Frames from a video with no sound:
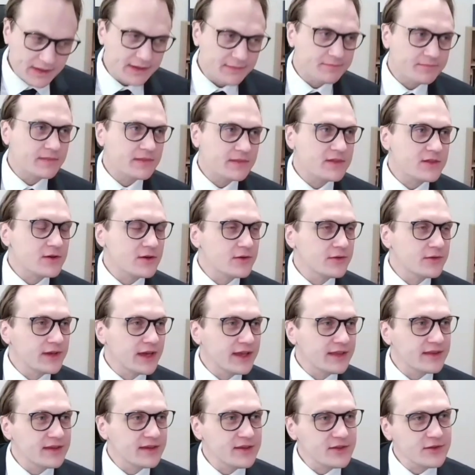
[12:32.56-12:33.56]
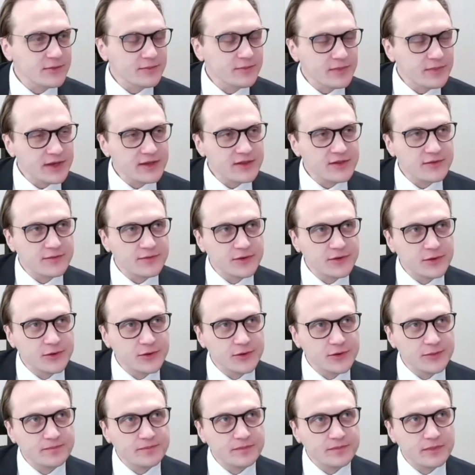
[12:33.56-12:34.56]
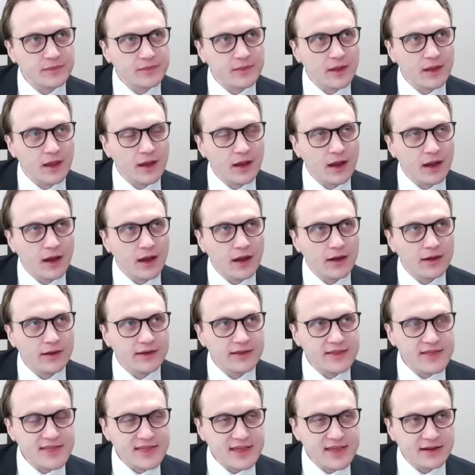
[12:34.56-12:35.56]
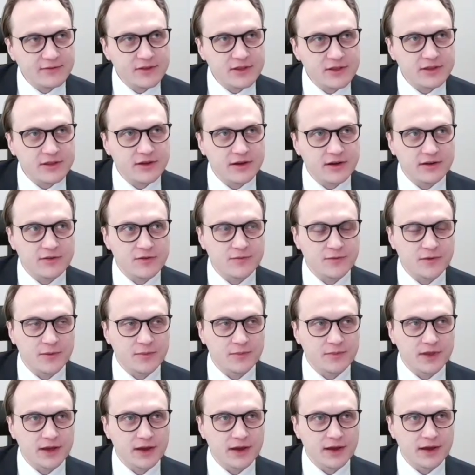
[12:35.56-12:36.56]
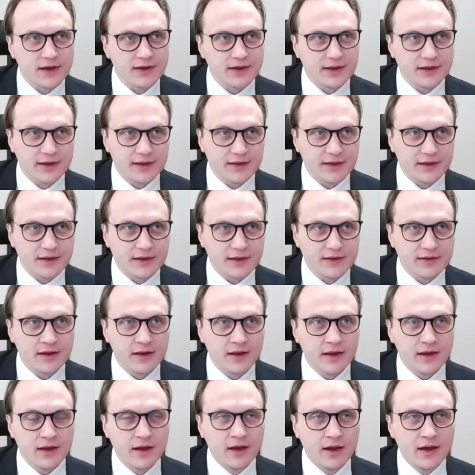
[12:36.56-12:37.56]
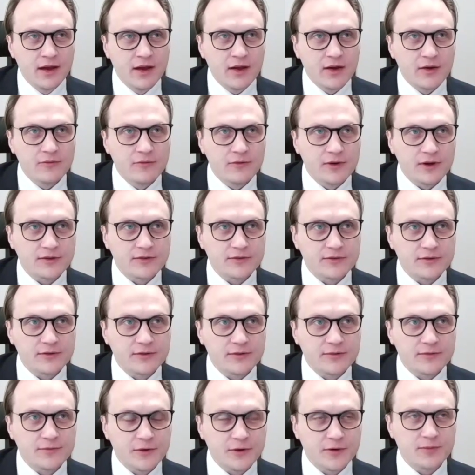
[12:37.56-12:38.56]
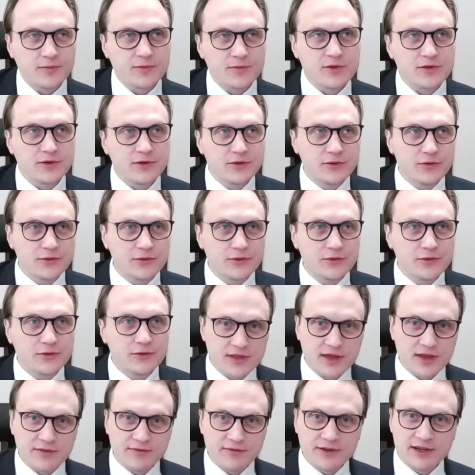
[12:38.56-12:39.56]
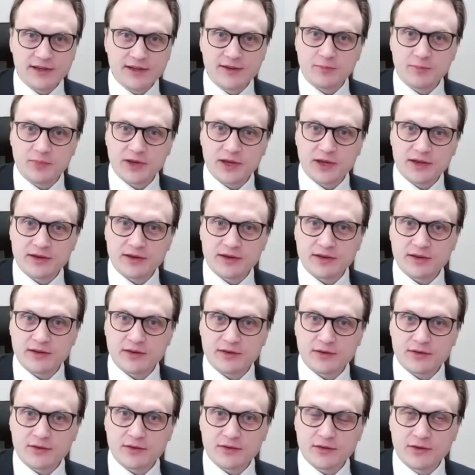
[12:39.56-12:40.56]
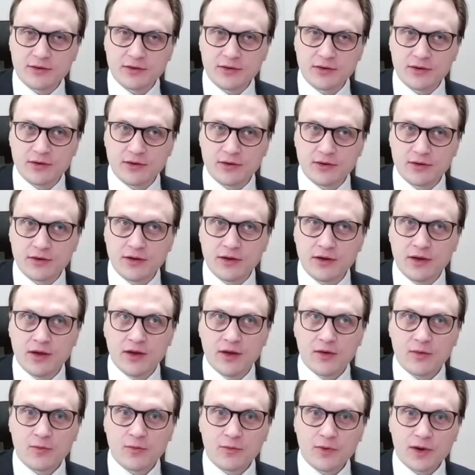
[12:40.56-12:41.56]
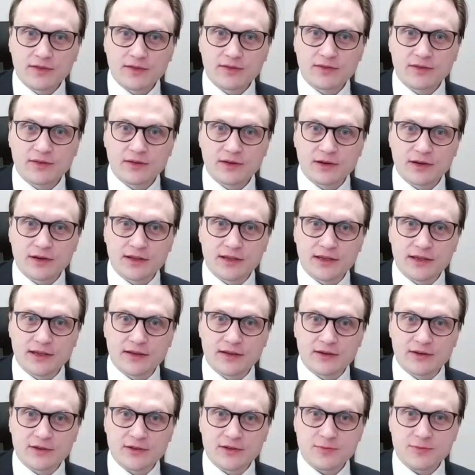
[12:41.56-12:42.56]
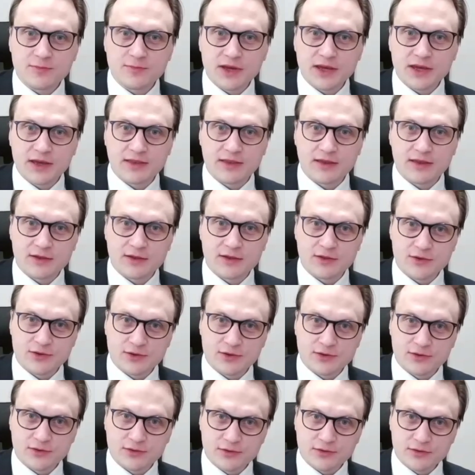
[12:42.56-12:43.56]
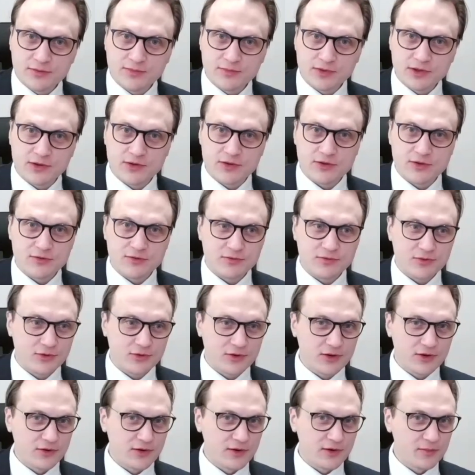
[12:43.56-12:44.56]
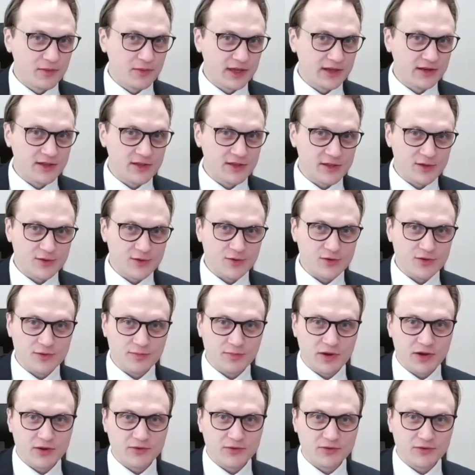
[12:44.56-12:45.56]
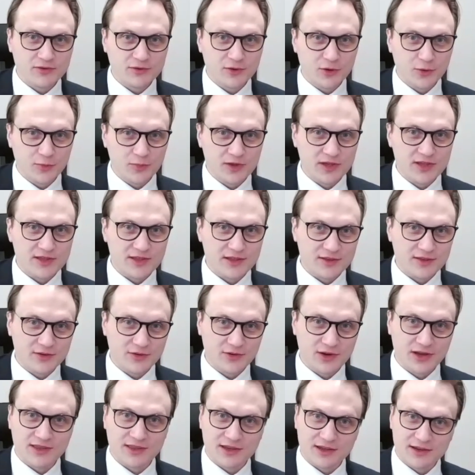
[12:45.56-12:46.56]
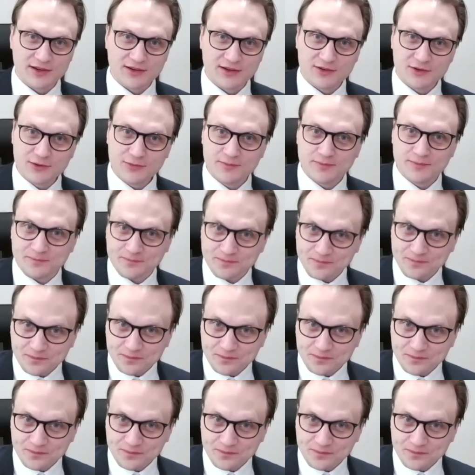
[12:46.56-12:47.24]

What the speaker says: Yeah. So the attention-based view itself starts from the idea that what firms do is heavily dependent on what their leaders pay attention to, because you can only make decisions about topics that you attend to.